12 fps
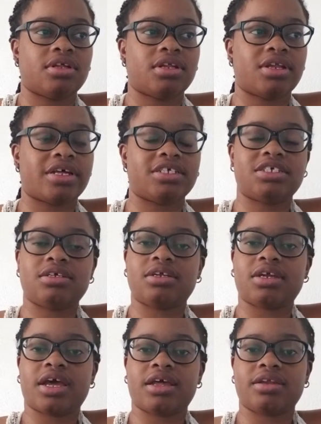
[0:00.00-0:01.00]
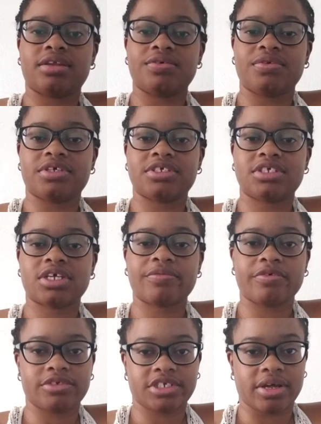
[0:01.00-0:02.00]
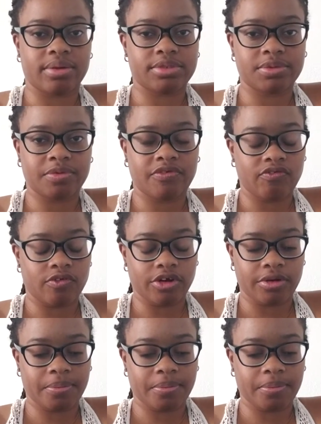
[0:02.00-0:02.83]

Like she done had to do this several times before.